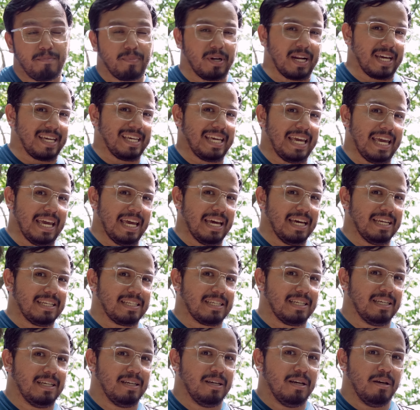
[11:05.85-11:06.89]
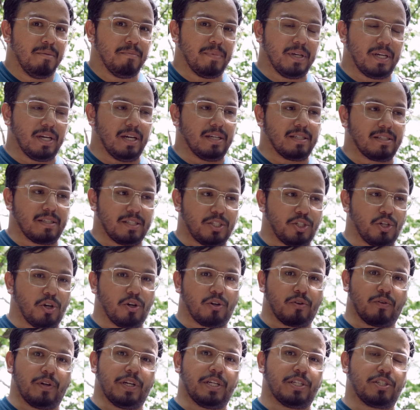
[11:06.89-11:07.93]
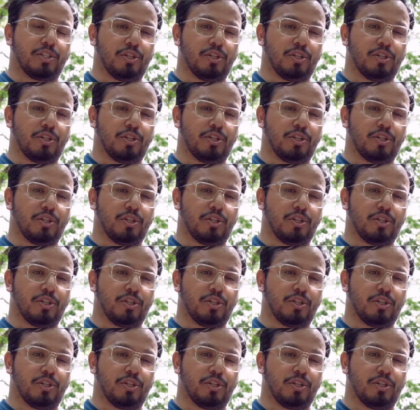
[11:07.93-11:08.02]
but I can't because the Jokery is